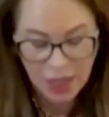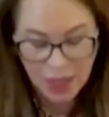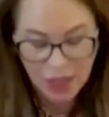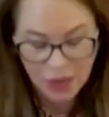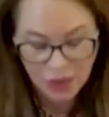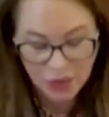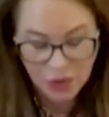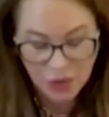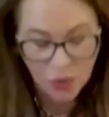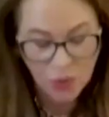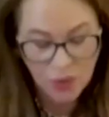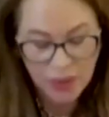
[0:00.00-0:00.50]

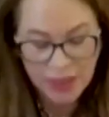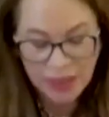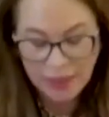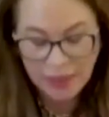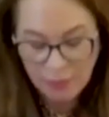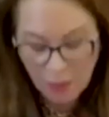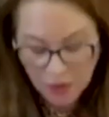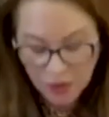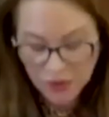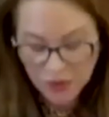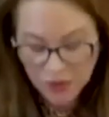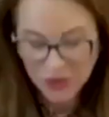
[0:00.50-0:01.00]
So in
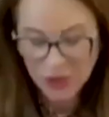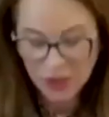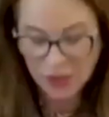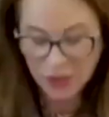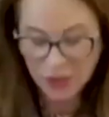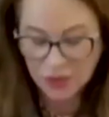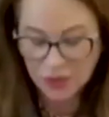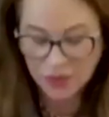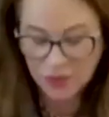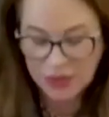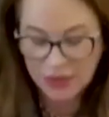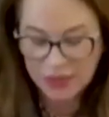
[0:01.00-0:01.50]
most
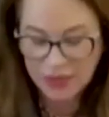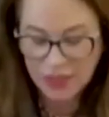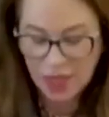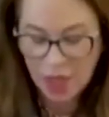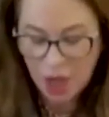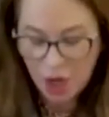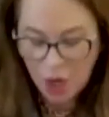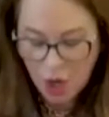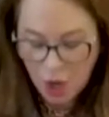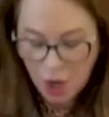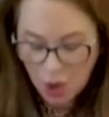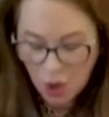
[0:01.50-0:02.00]
countries,
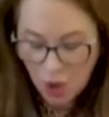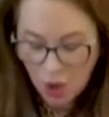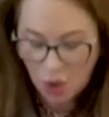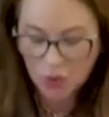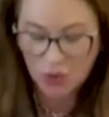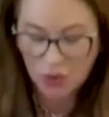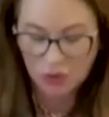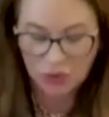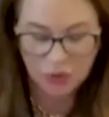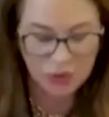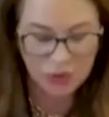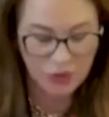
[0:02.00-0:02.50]

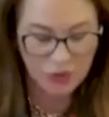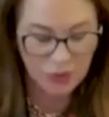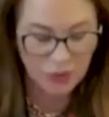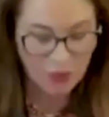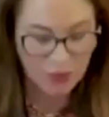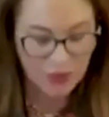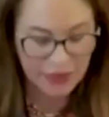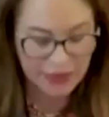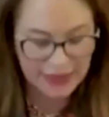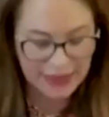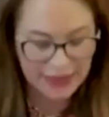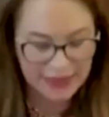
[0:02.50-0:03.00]
local
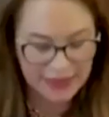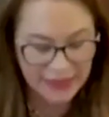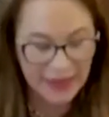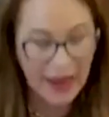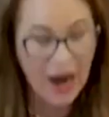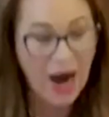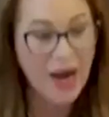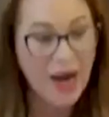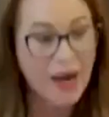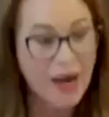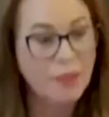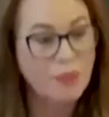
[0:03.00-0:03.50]
authorities
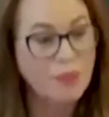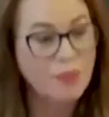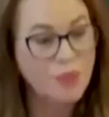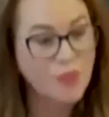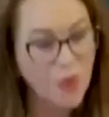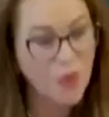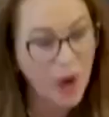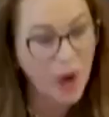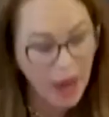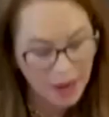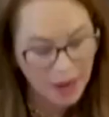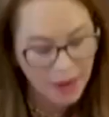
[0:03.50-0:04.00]
are
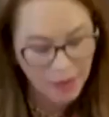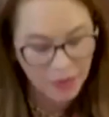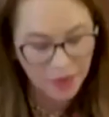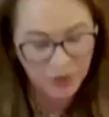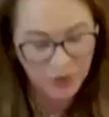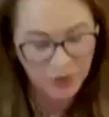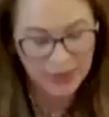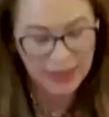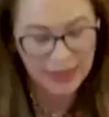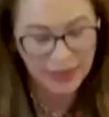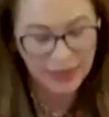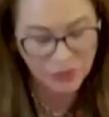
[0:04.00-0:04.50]

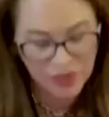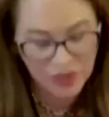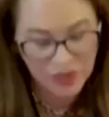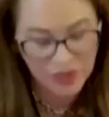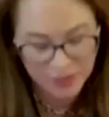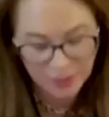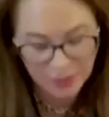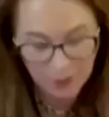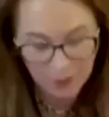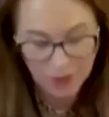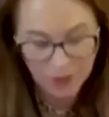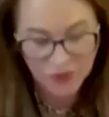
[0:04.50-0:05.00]
primarily
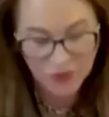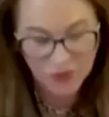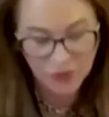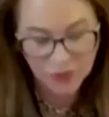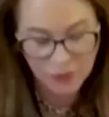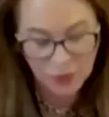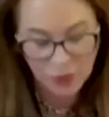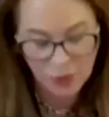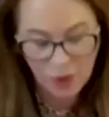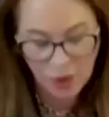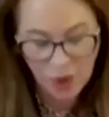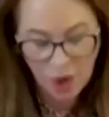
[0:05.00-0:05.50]

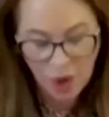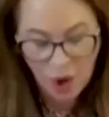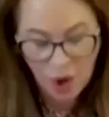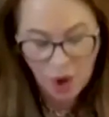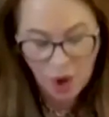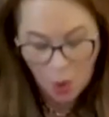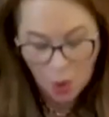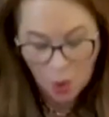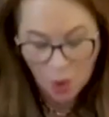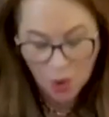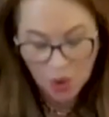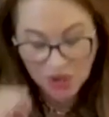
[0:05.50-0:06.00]
responsible
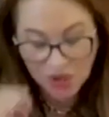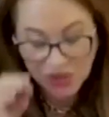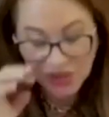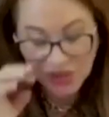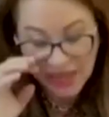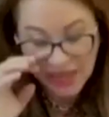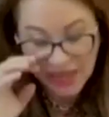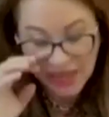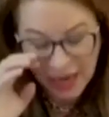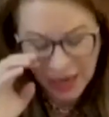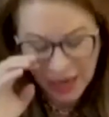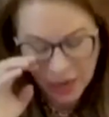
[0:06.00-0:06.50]
or
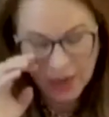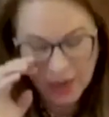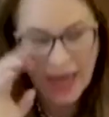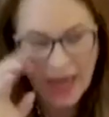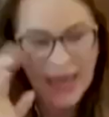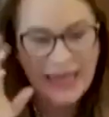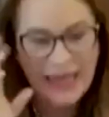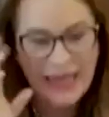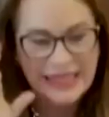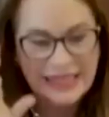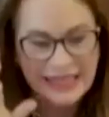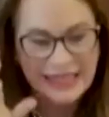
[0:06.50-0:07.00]
share
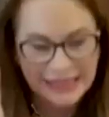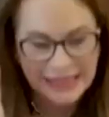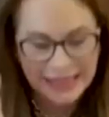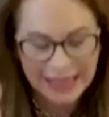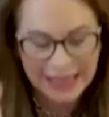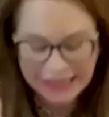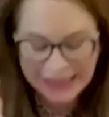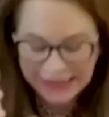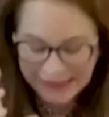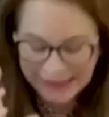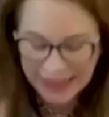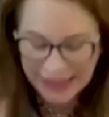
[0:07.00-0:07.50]

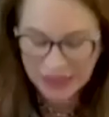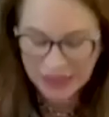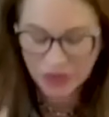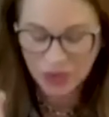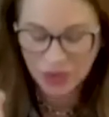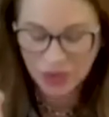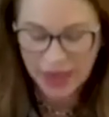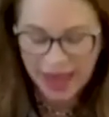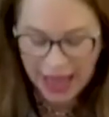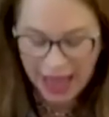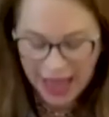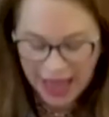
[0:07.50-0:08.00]

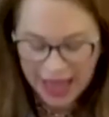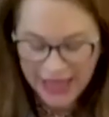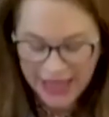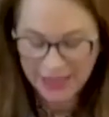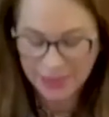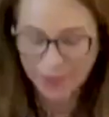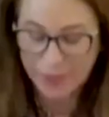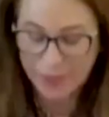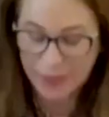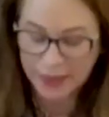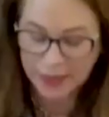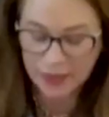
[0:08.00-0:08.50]
essential
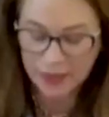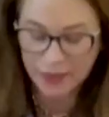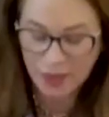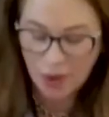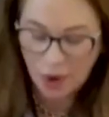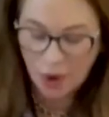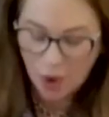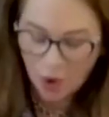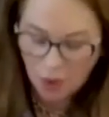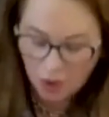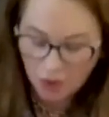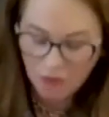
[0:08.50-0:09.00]
aspects
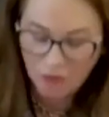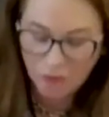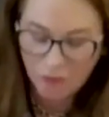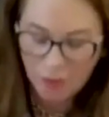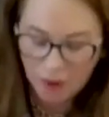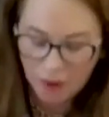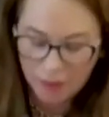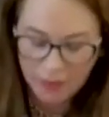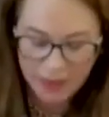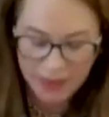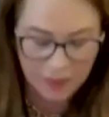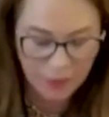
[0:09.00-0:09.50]
of
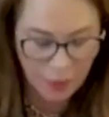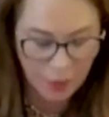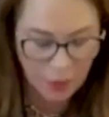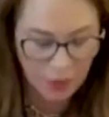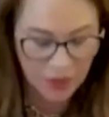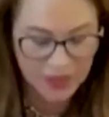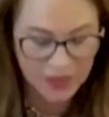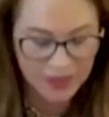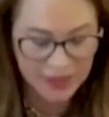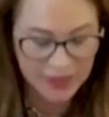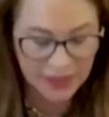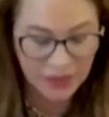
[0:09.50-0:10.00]
public
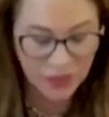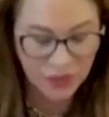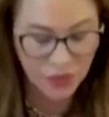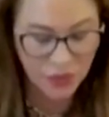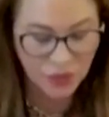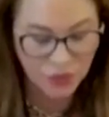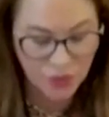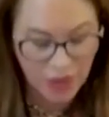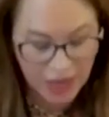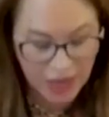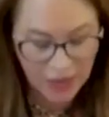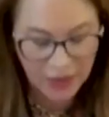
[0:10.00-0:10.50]
policy to
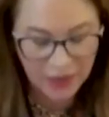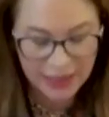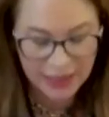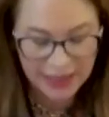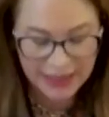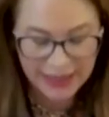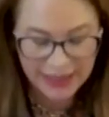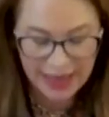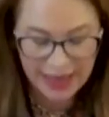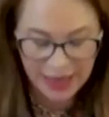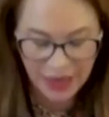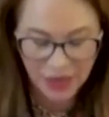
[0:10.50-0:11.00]

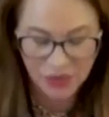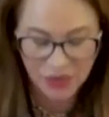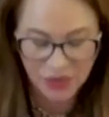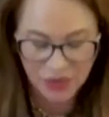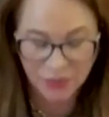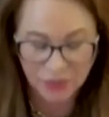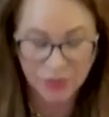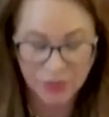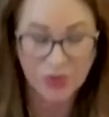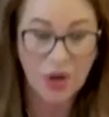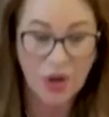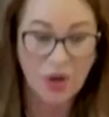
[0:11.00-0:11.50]
regulate energy
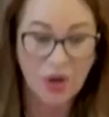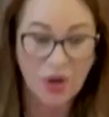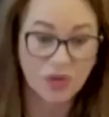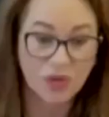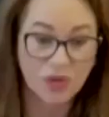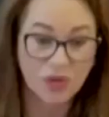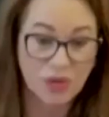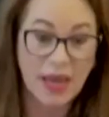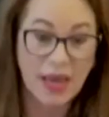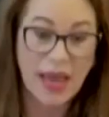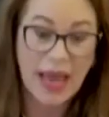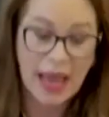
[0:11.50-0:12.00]

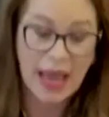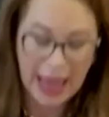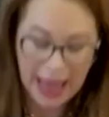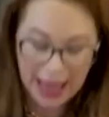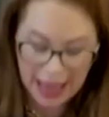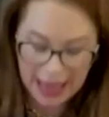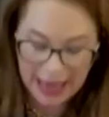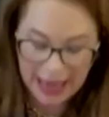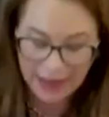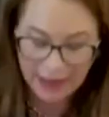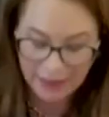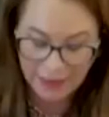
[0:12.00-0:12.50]
production
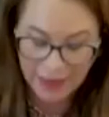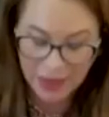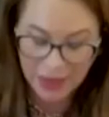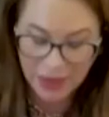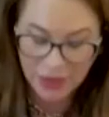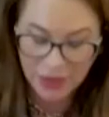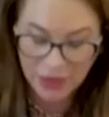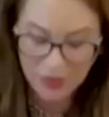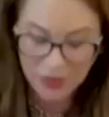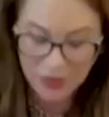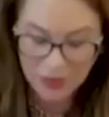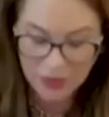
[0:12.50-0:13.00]
and
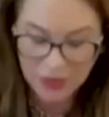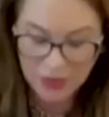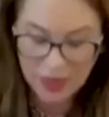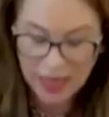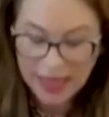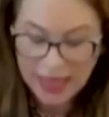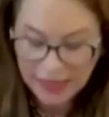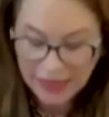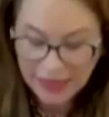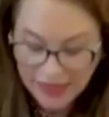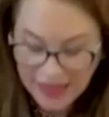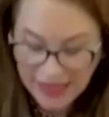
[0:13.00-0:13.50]
emissions.
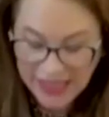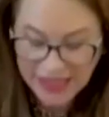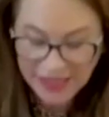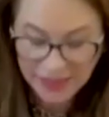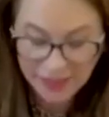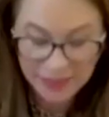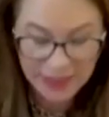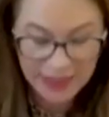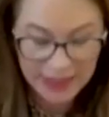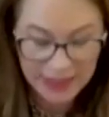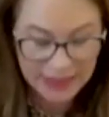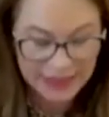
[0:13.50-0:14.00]
This
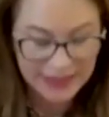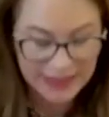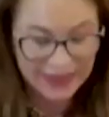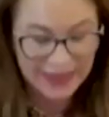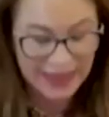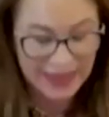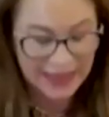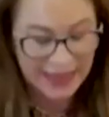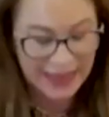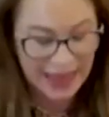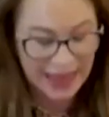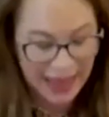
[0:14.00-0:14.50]
means
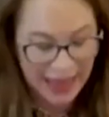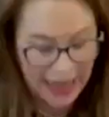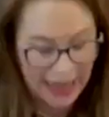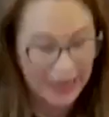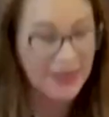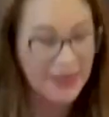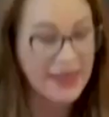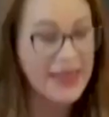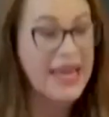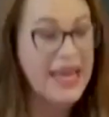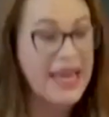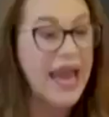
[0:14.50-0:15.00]
that
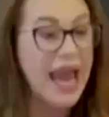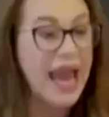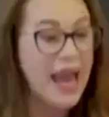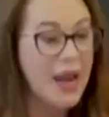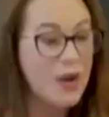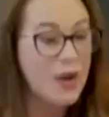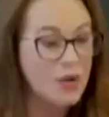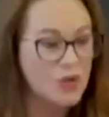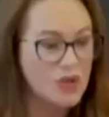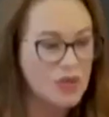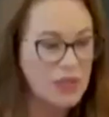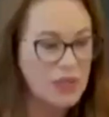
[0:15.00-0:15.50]
the
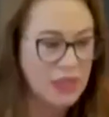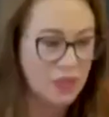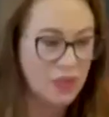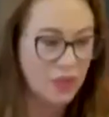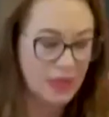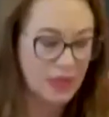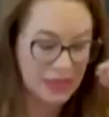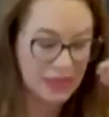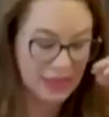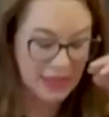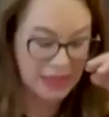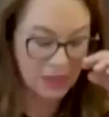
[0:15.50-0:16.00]
energy
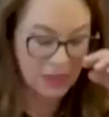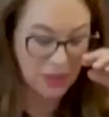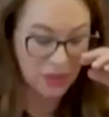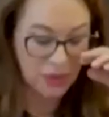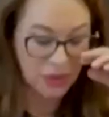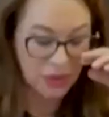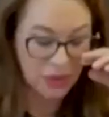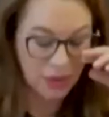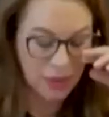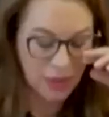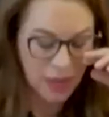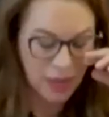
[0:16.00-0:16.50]

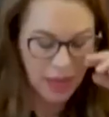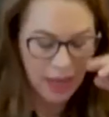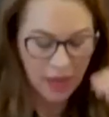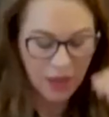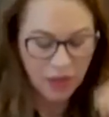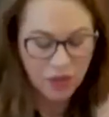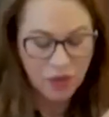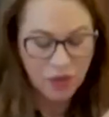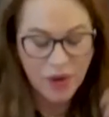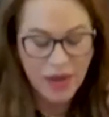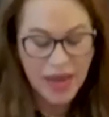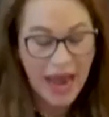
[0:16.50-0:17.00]
transition,
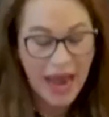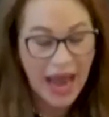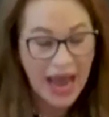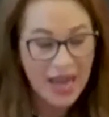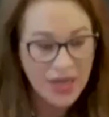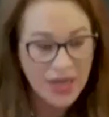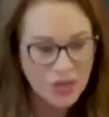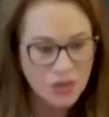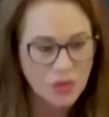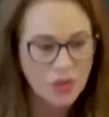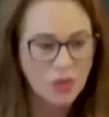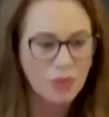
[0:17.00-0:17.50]
the
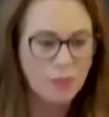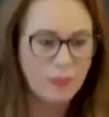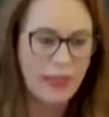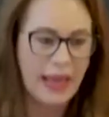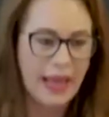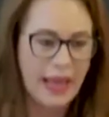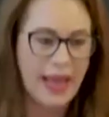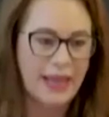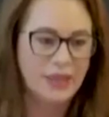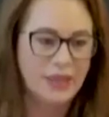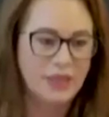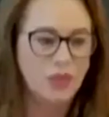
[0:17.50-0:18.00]
national
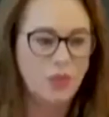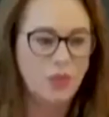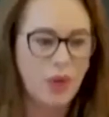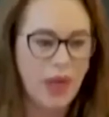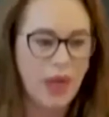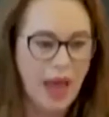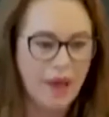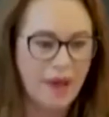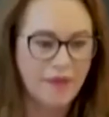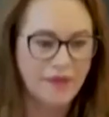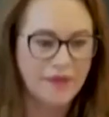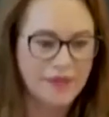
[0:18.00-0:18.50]
plans we
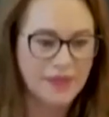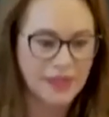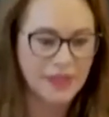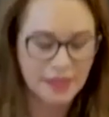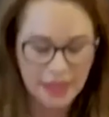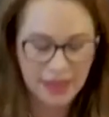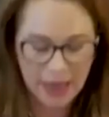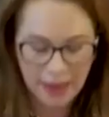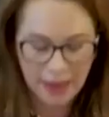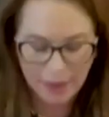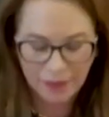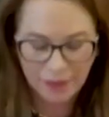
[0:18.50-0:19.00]
have
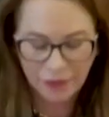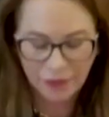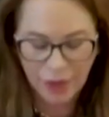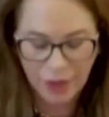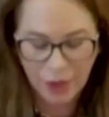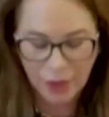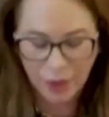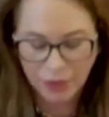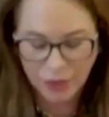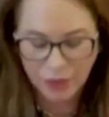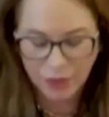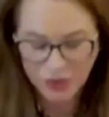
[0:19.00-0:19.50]
set up for
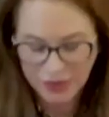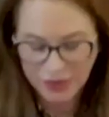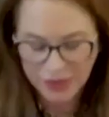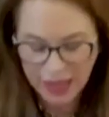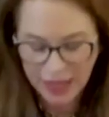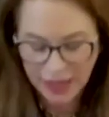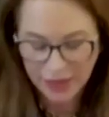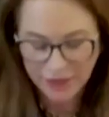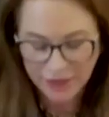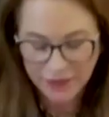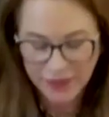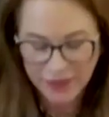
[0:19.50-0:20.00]

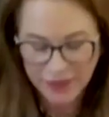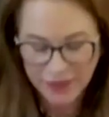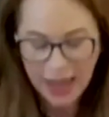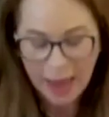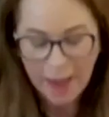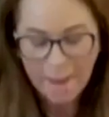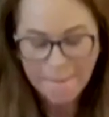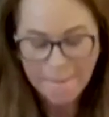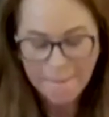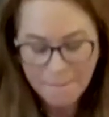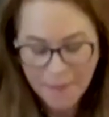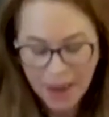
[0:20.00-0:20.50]
ourselves,
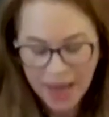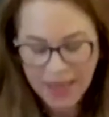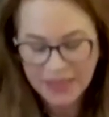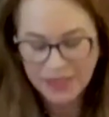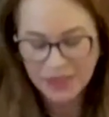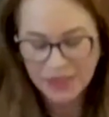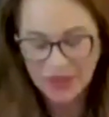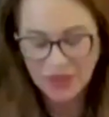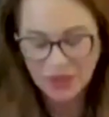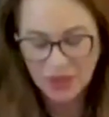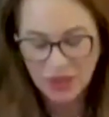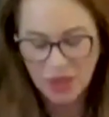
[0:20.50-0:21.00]

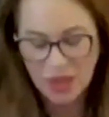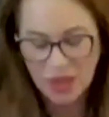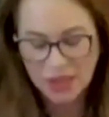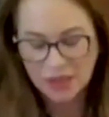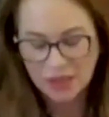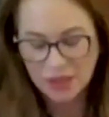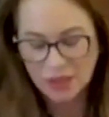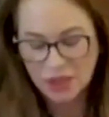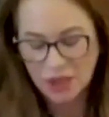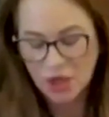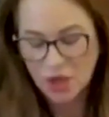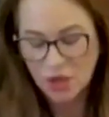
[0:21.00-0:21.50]
must
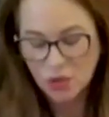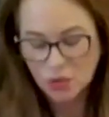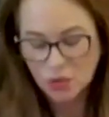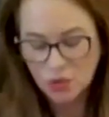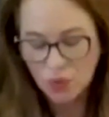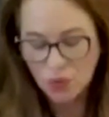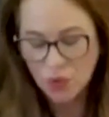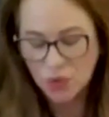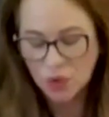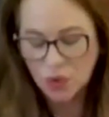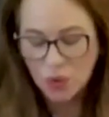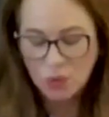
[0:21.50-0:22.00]
adjust to
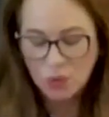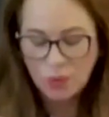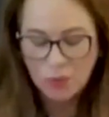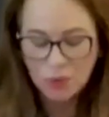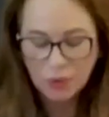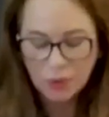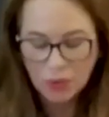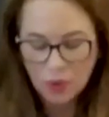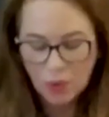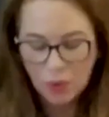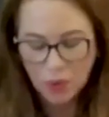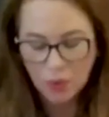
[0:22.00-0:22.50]
the global
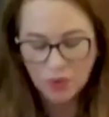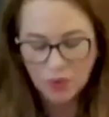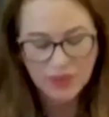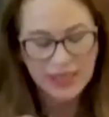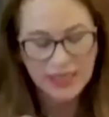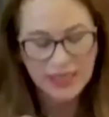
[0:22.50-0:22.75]
goals